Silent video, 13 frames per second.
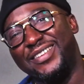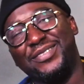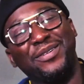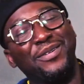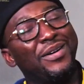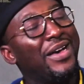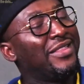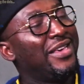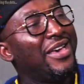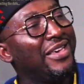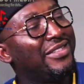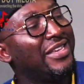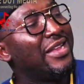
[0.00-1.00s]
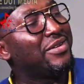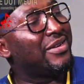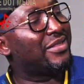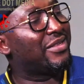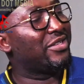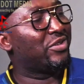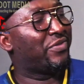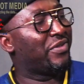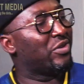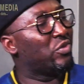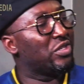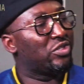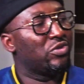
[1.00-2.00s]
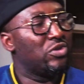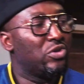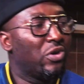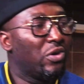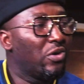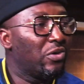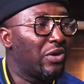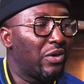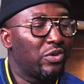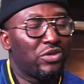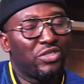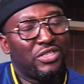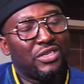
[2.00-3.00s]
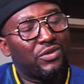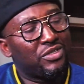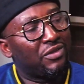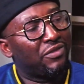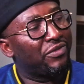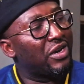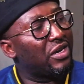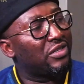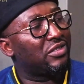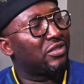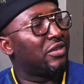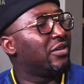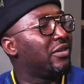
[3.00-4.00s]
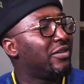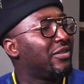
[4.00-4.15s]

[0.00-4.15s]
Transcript: So is there another thing you feel we should know or we should share with your fans? Or?